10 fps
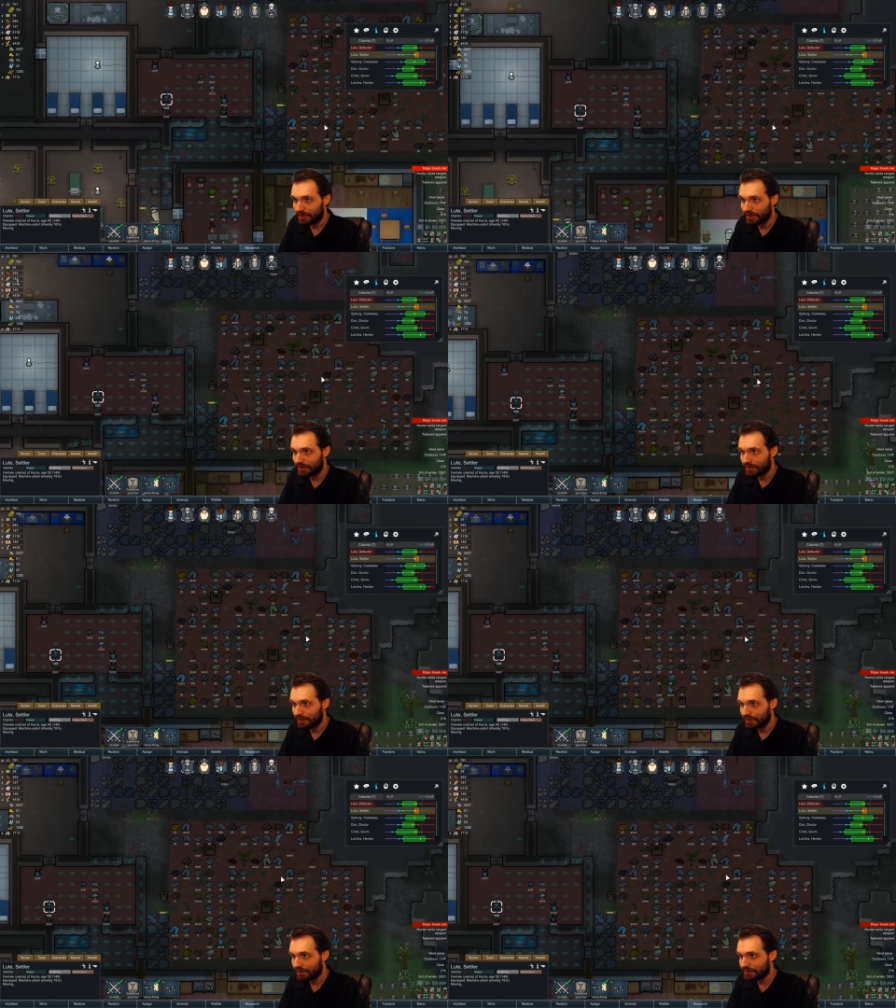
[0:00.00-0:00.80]
And
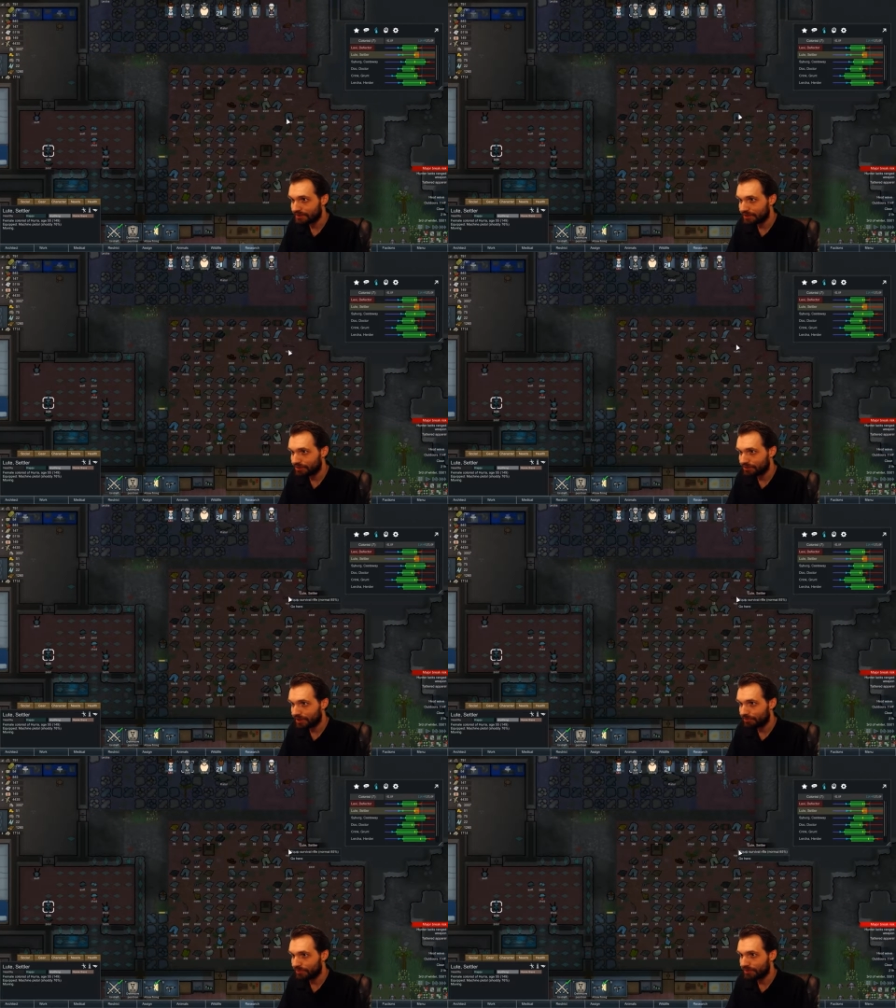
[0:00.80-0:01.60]
I guess go
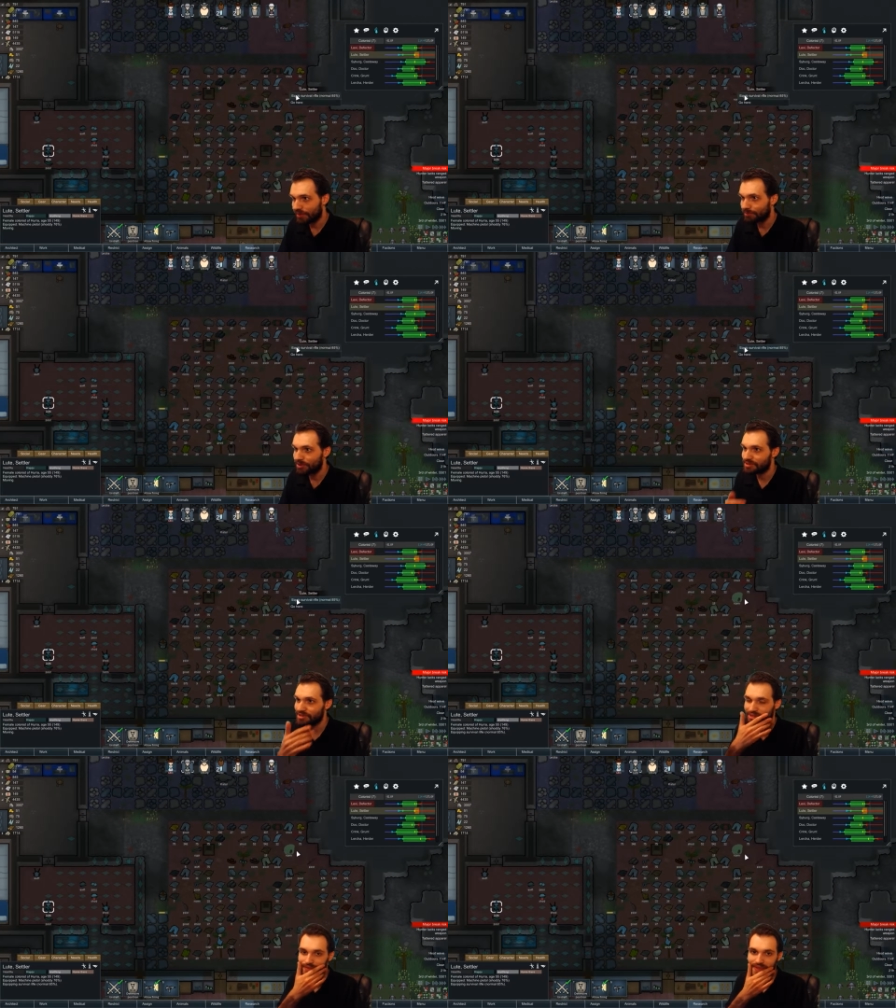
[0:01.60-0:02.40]
grab, the, I'm not
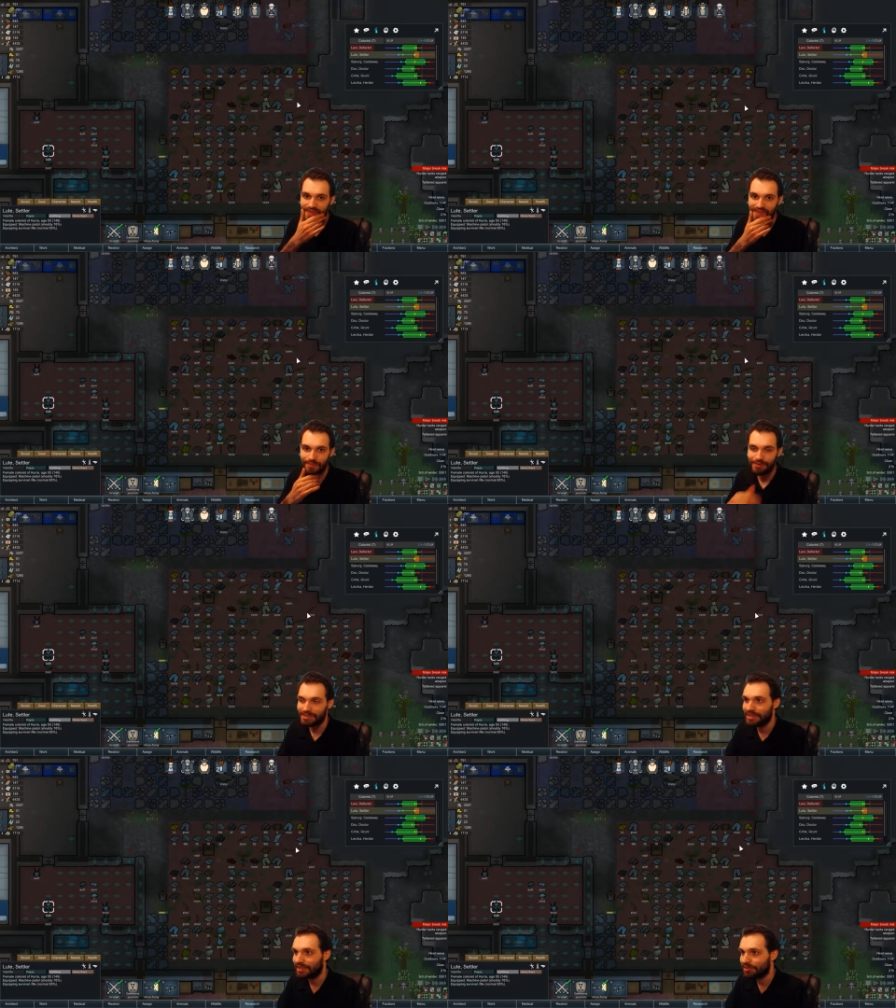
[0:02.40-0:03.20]
sure if this is a
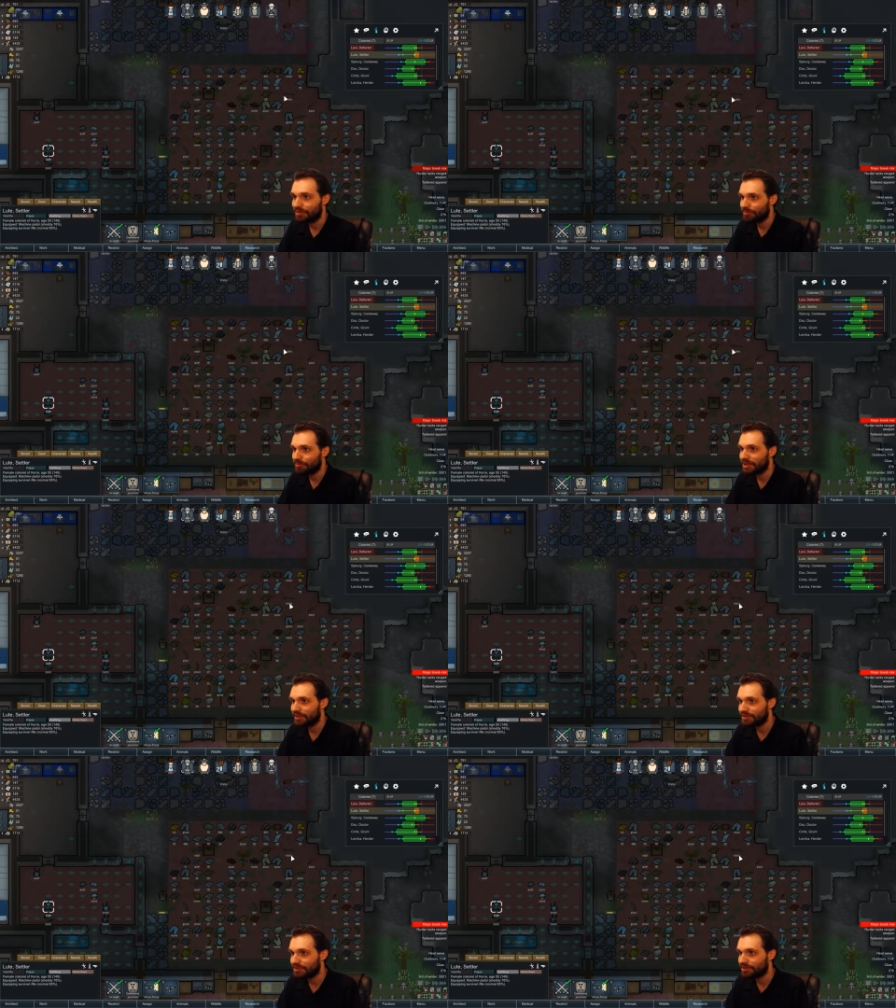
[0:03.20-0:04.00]
mistake or not, but
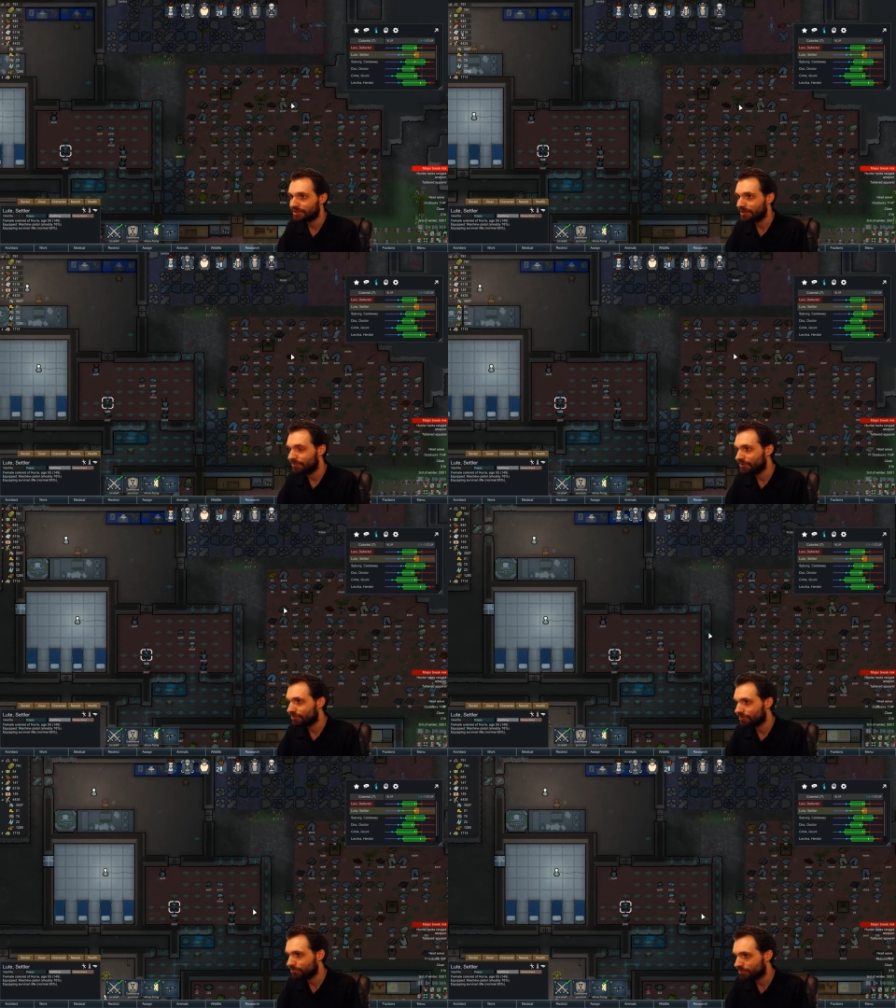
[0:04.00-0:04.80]
yeah, let's go grab the
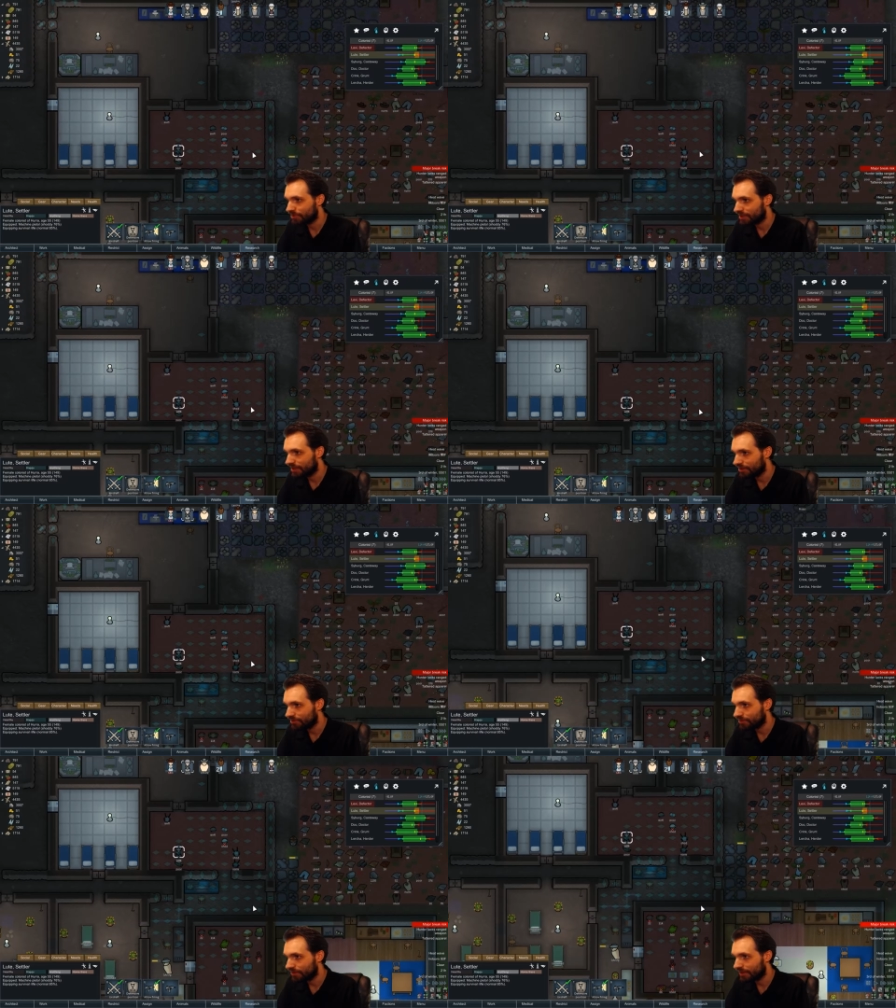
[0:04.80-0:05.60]
normal thingy
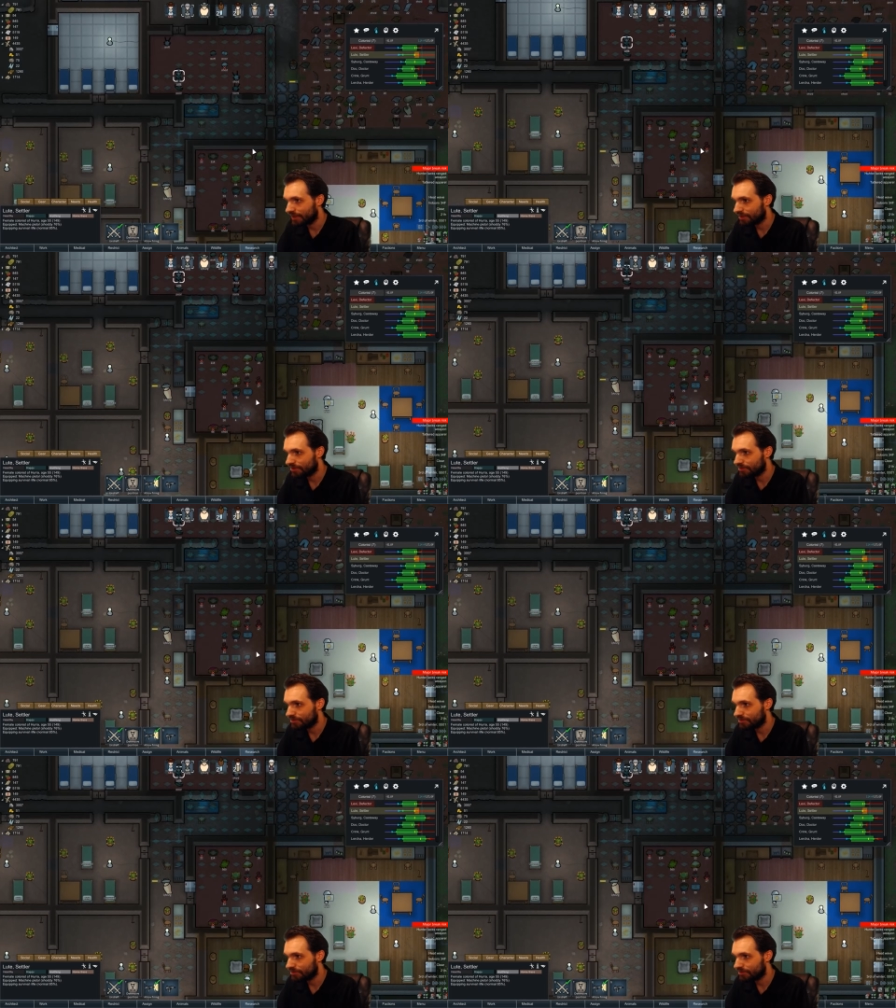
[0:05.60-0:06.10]
over there